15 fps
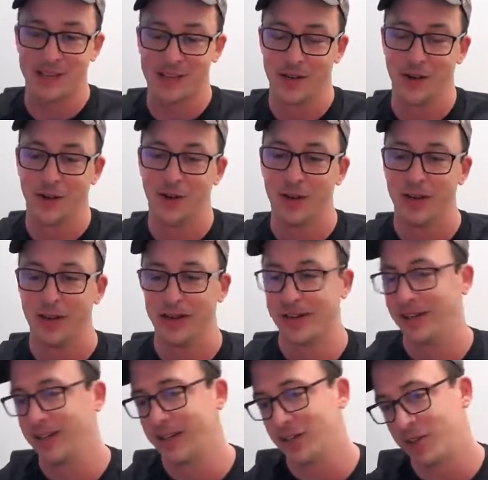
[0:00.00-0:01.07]
So
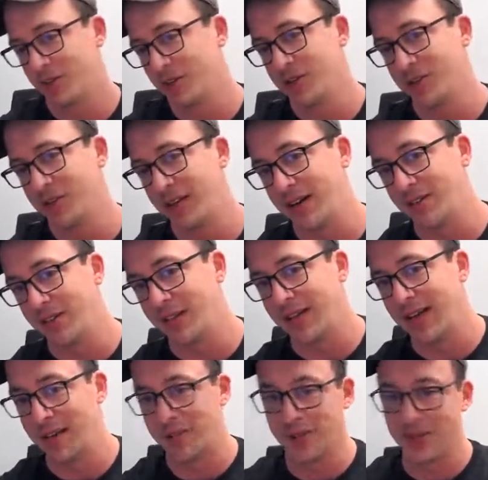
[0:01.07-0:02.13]
it ensures that
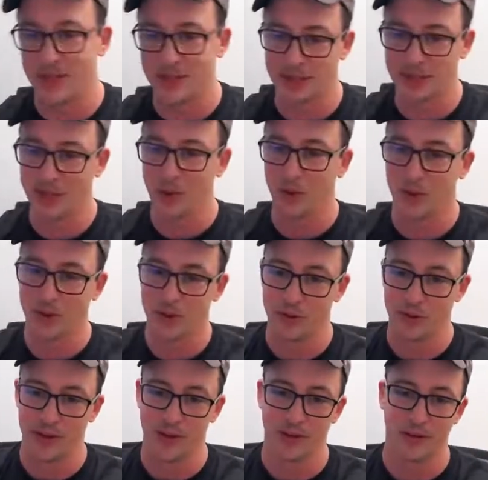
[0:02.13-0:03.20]
everything happens in the order
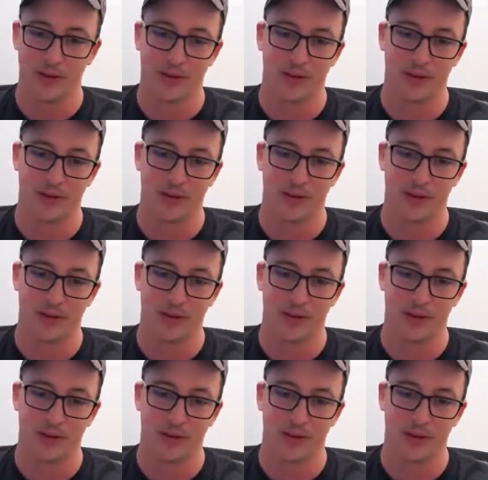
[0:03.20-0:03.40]
that